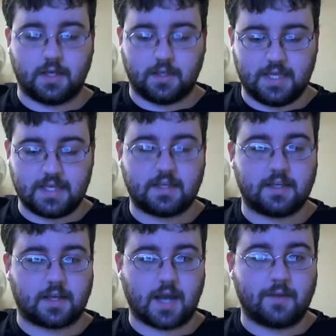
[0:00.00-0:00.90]
link
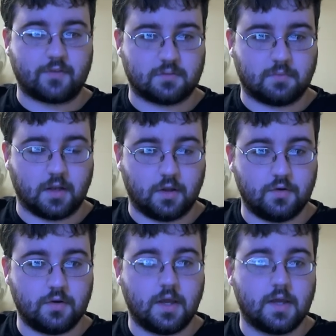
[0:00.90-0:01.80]
in the comment section
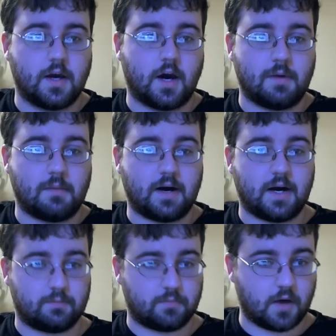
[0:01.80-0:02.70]
below about
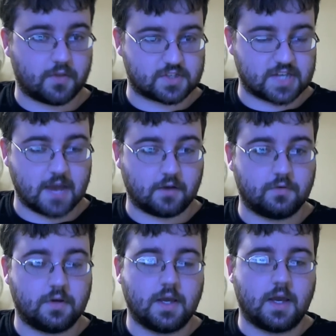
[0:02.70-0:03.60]
my other channel.